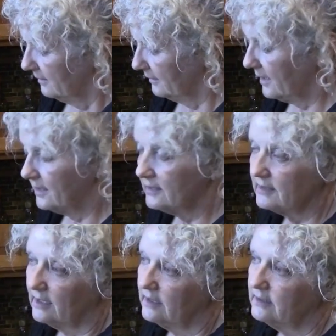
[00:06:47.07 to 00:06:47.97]

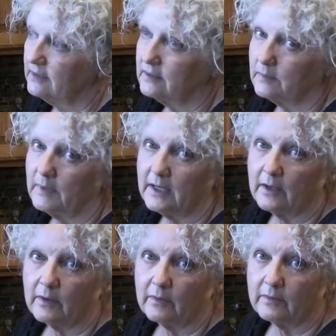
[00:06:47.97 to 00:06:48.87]
lettuce, onion,
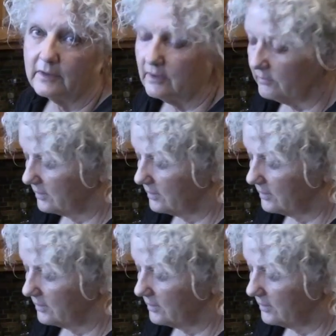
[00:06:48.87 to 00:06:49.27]
tomato, you know,